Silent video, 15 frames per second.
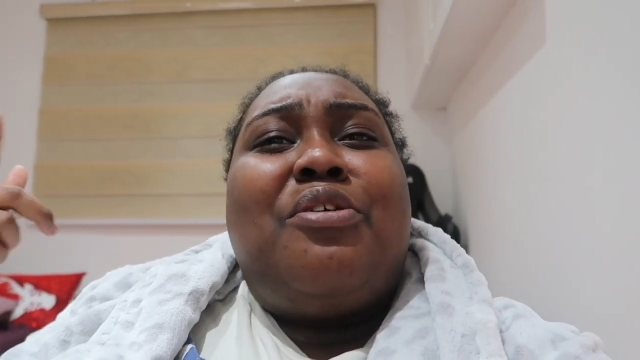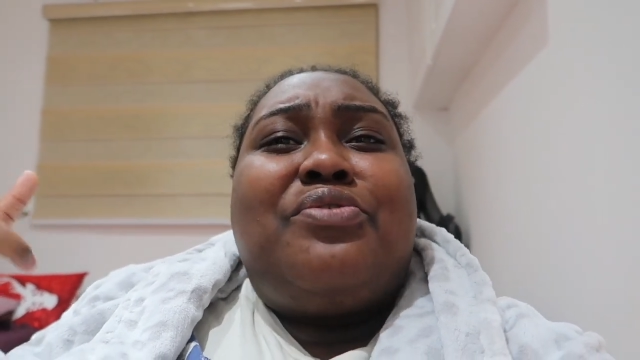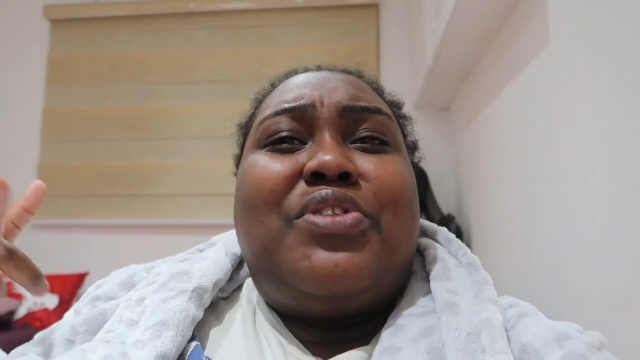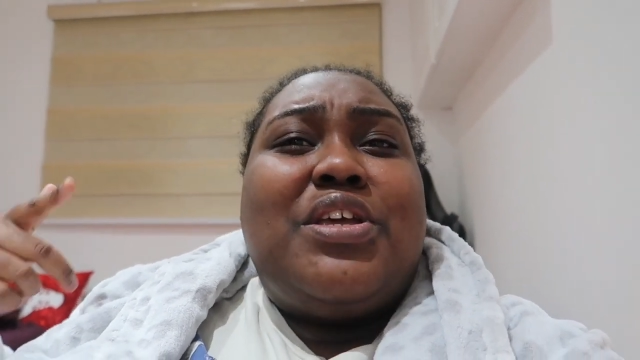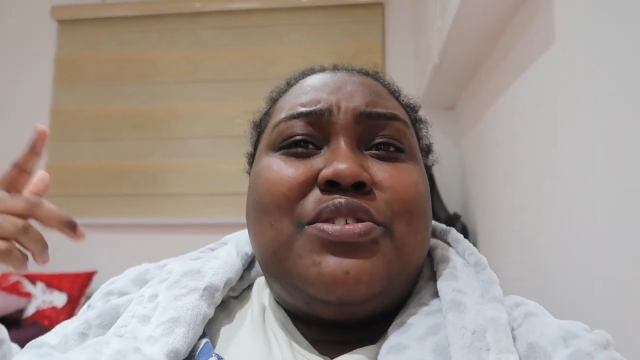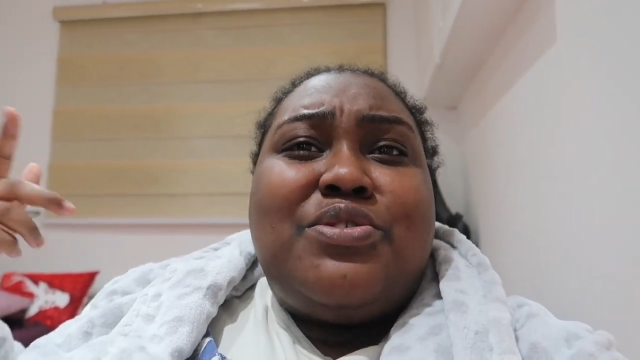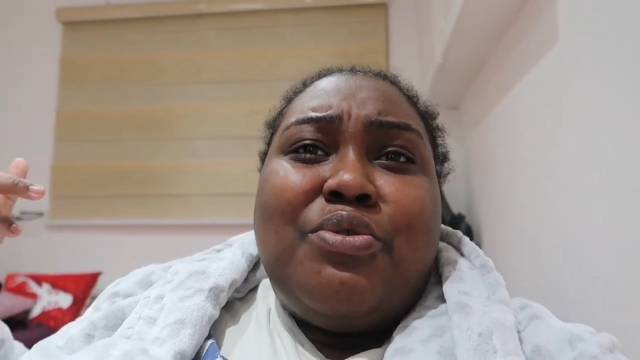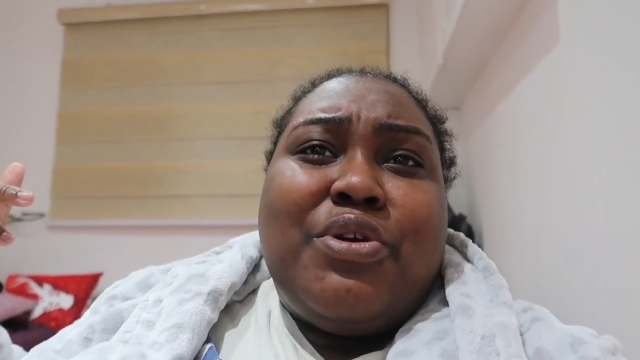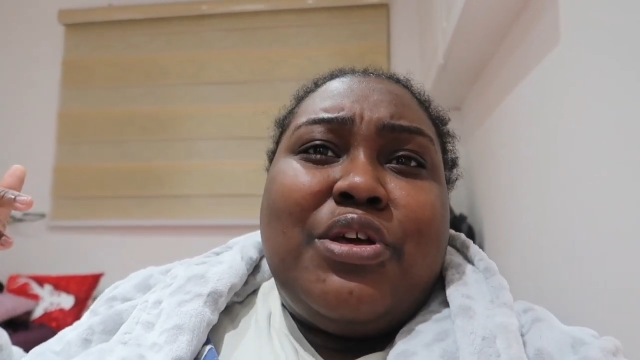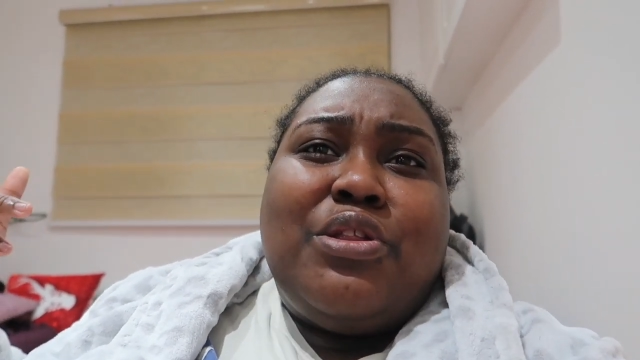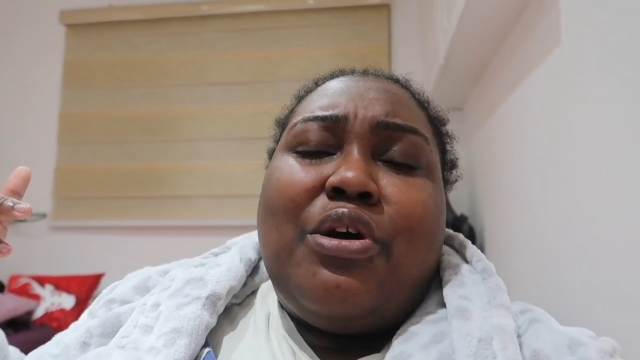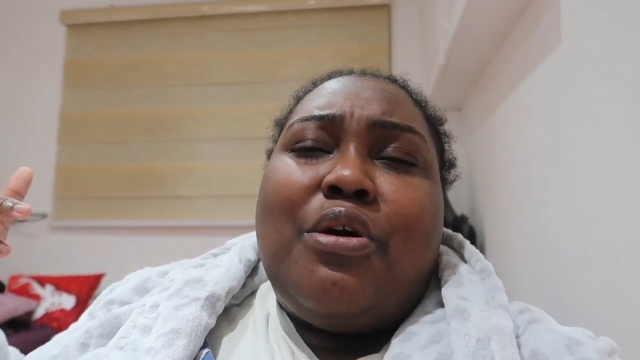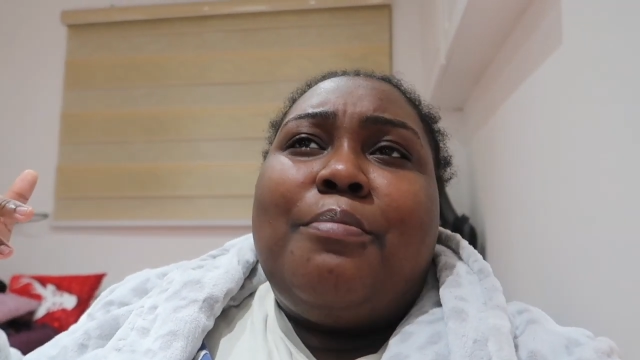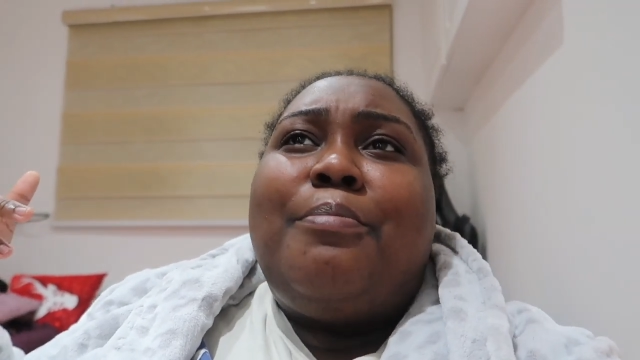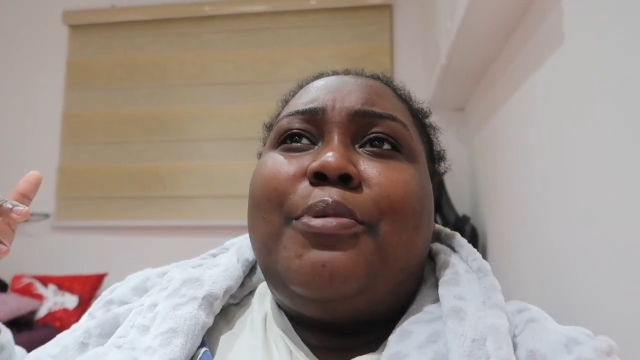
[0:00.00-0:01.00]
of things going
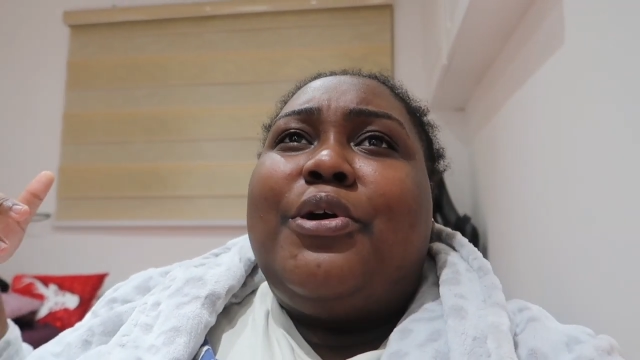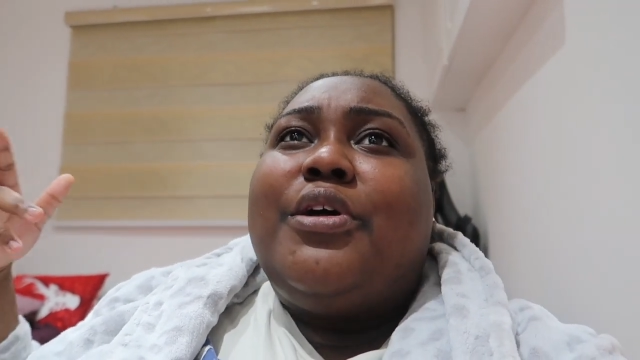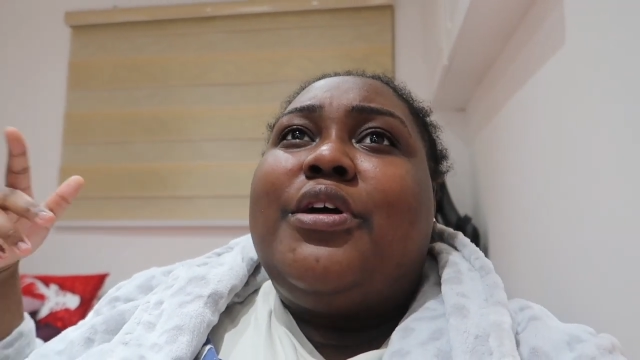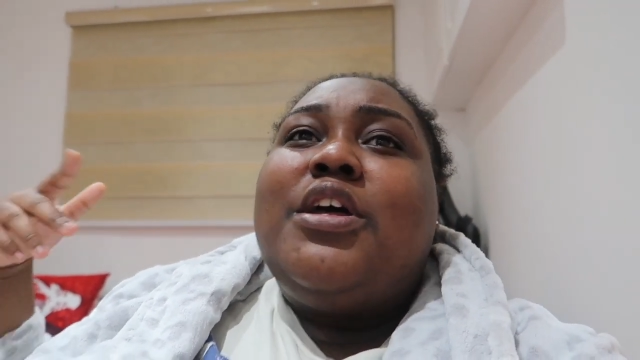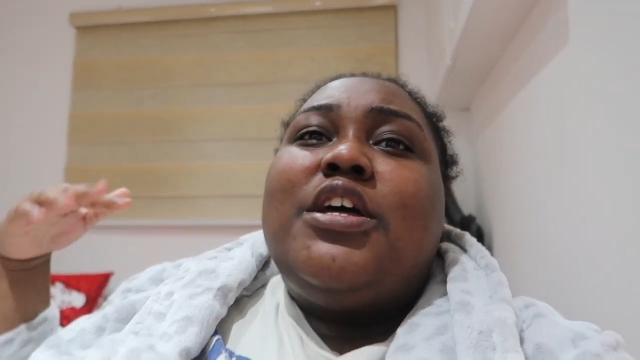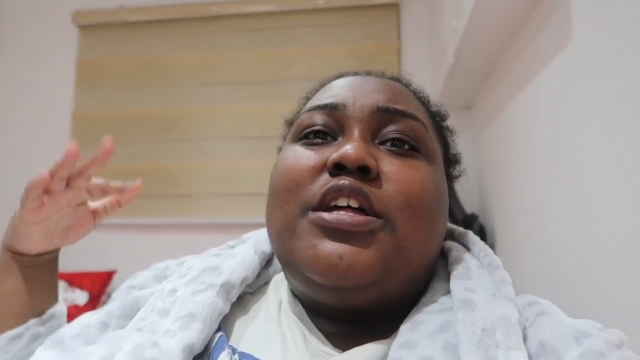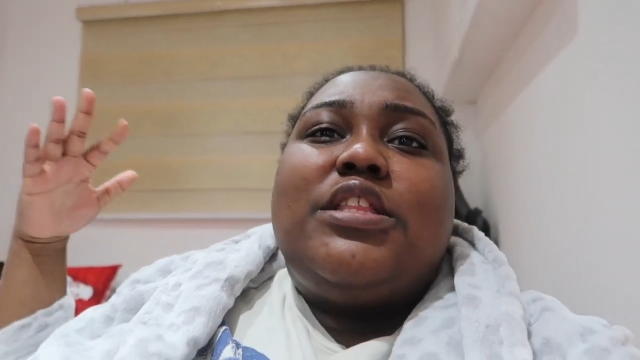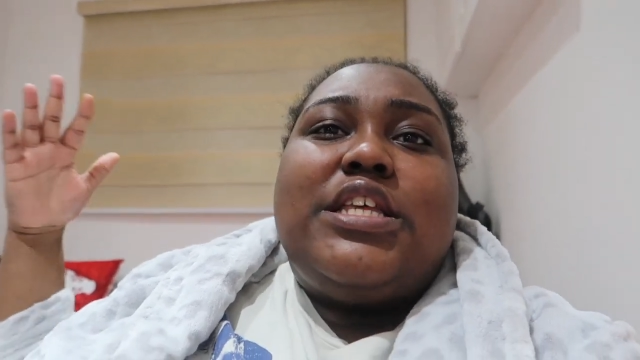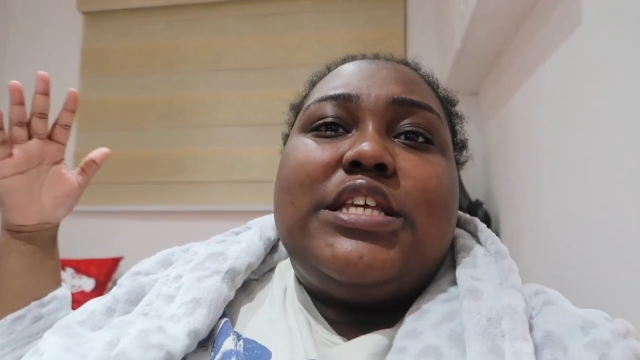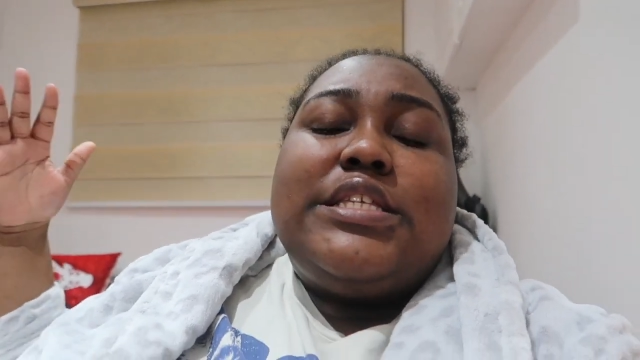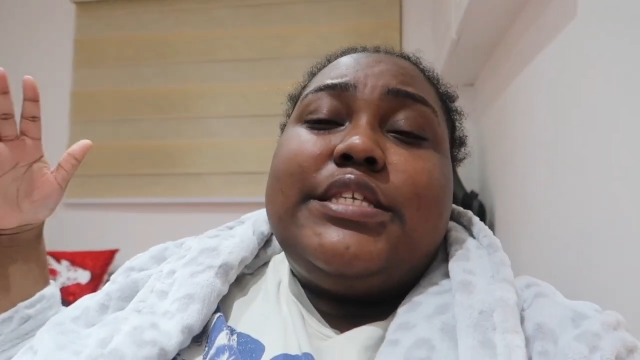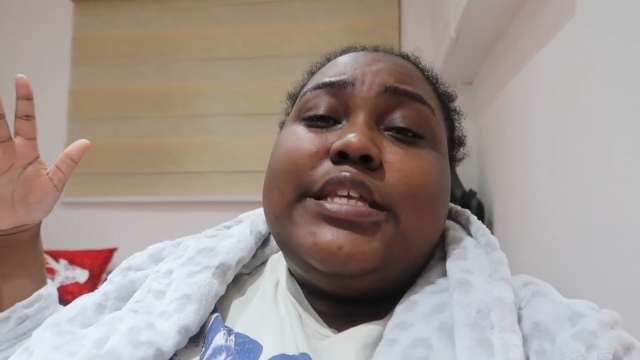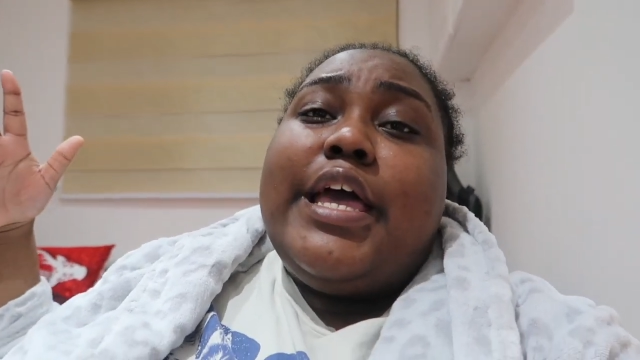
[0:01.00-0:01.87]
on but this